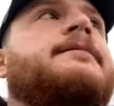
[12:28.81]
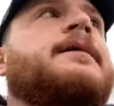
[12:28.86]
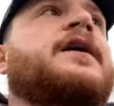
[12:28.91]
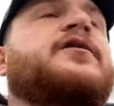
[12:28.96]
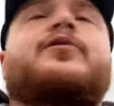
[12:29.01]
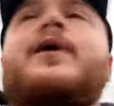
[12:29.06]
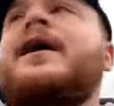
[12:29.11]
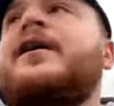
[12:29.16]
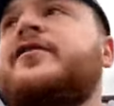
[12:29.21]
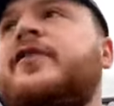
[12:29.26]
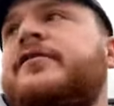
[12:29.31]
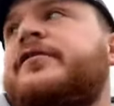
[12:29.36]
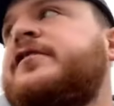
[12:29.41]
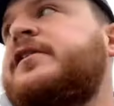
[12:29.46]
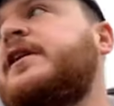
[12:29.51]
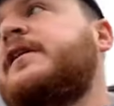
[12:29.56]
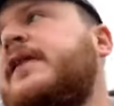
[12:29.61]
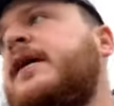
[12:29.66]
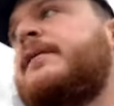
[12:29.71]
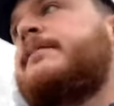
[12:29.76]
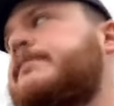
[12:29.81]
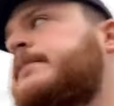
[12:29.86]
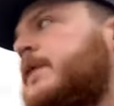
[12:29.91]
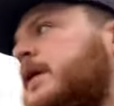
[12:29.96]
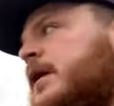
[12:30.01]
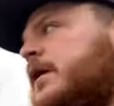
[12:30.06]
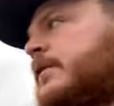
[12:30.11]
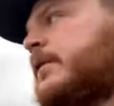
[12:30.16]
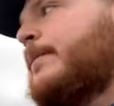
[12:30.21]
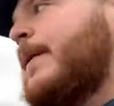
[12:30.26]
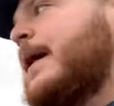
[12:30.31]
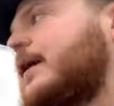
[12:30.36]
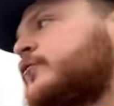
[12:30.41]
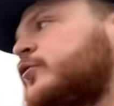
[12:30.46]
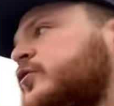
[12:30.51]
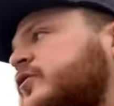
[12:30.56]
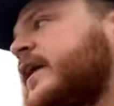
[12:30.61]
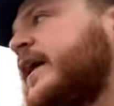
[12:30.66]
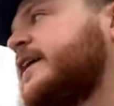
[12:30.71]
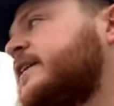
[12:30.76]
as well as obviously the
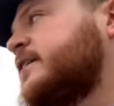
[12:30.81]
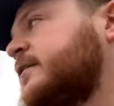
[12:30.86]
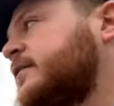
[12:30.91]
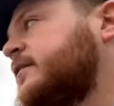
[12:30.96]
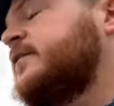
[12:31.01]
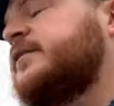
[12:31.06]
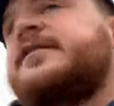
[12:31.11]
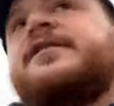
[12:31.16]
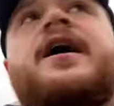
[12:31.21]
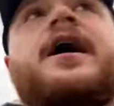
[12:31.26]
petrol stations